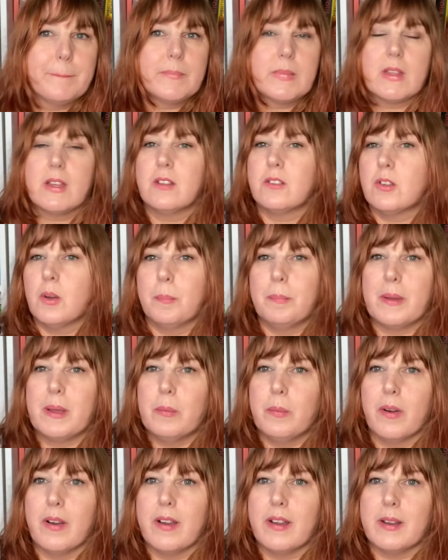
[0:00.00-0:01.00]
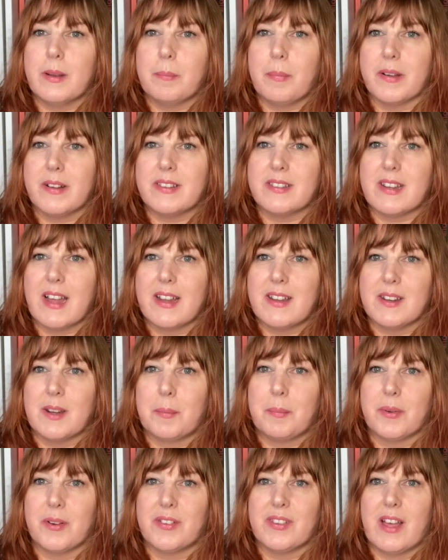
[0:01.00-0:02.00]
don't be worried about standing
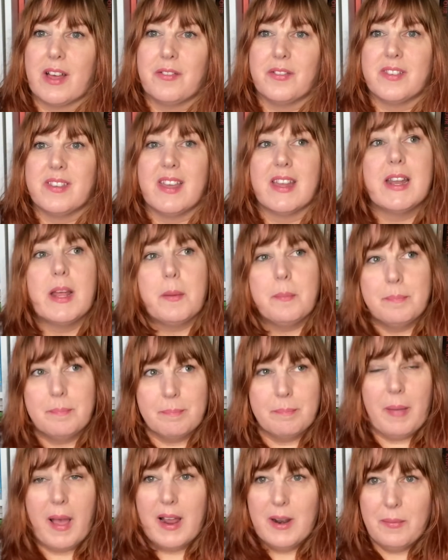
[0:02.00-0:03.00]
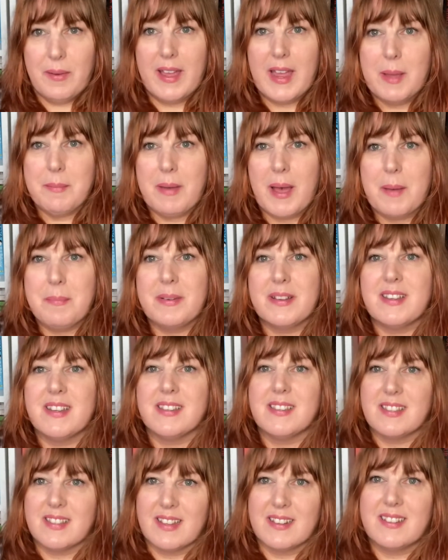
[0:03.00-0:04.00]
up yourself and saying, by the way, I'm happy
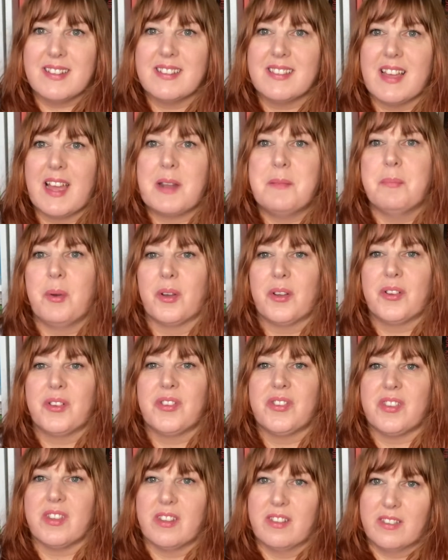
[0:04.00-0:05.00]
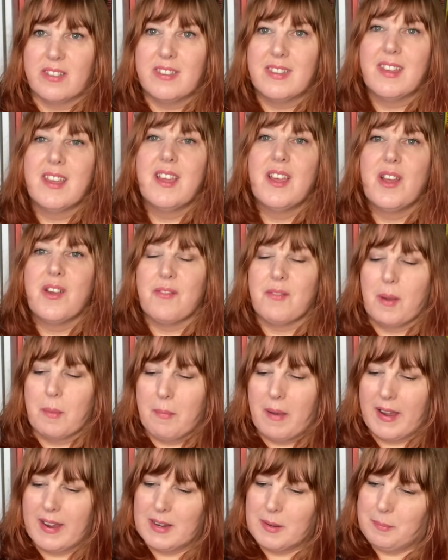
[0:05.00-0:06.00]
to sign books, and
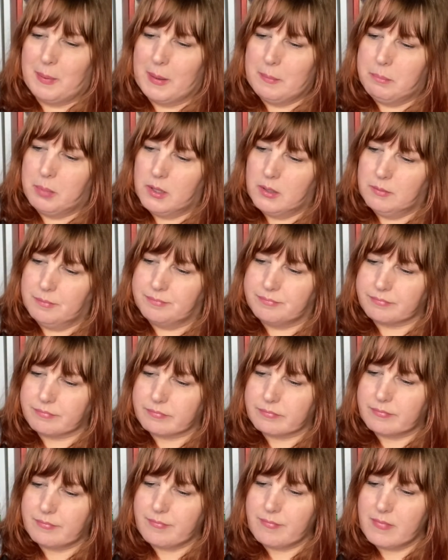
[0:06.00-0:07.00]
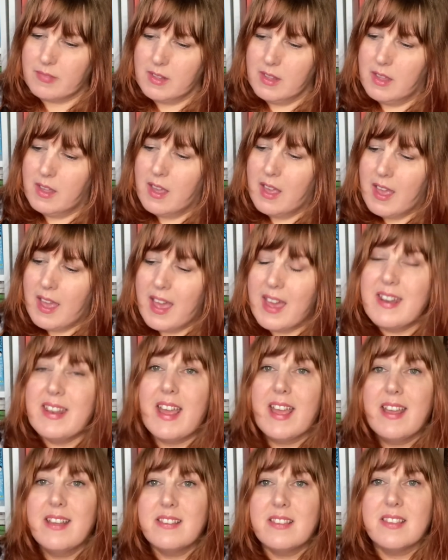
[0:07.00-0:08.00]
remind people. It
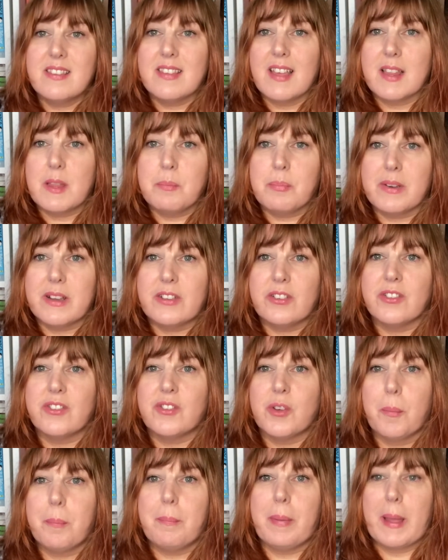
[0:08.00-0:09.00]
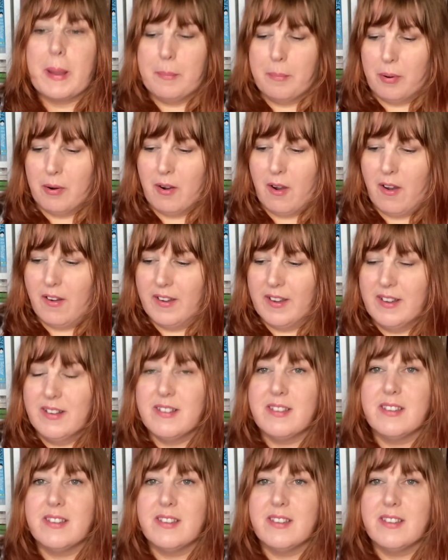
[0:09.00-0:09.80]
is a celebration, so be proud,